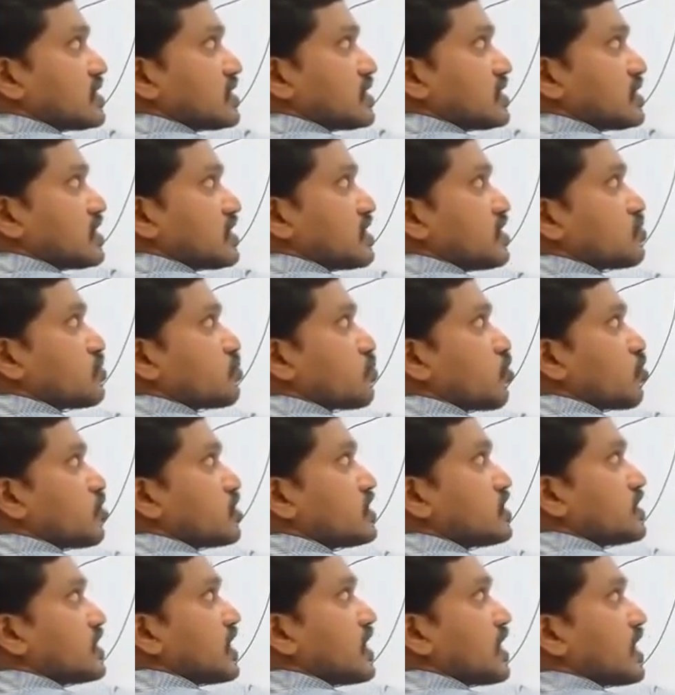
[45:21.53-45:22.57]
This is
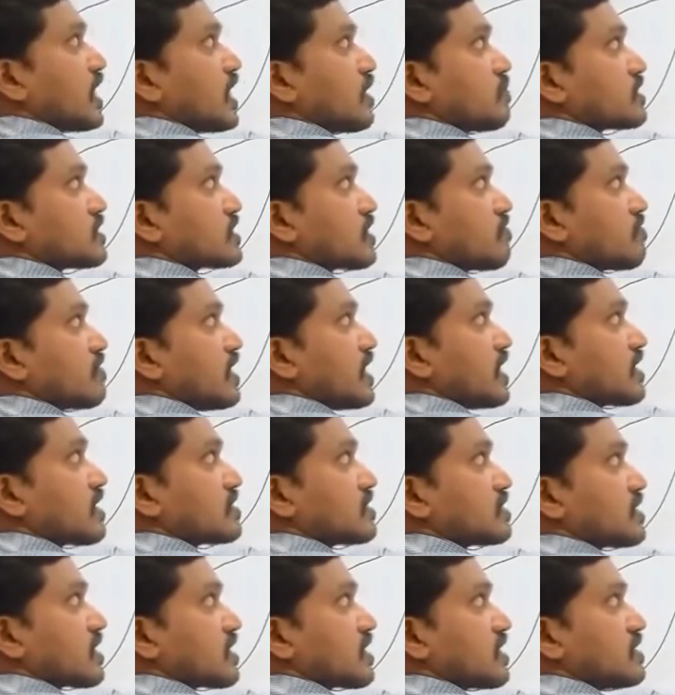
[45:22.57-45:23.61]
posterior ramus of lateral
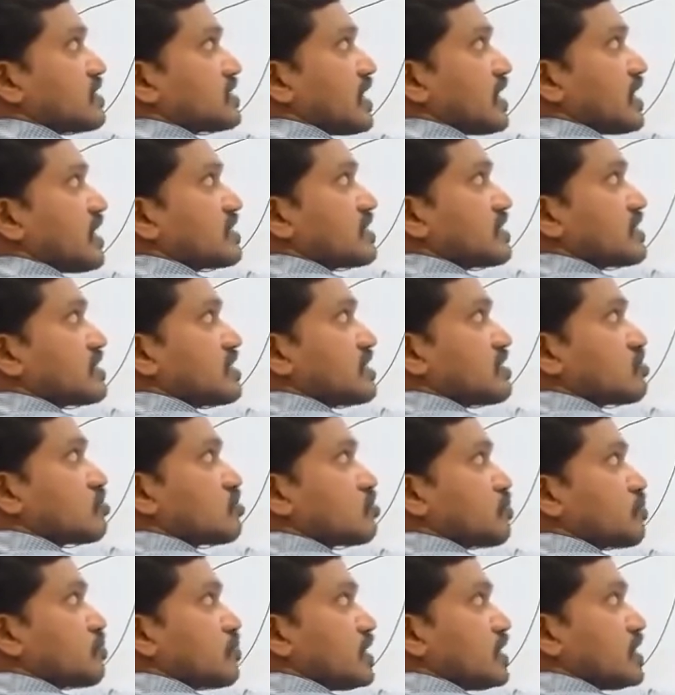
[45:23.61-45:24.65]
sulcus and this is
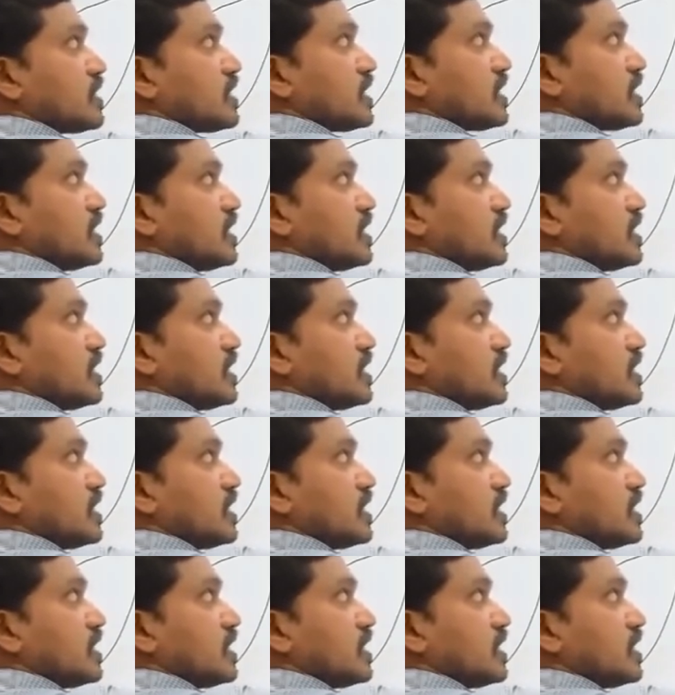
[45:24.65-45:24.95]
superior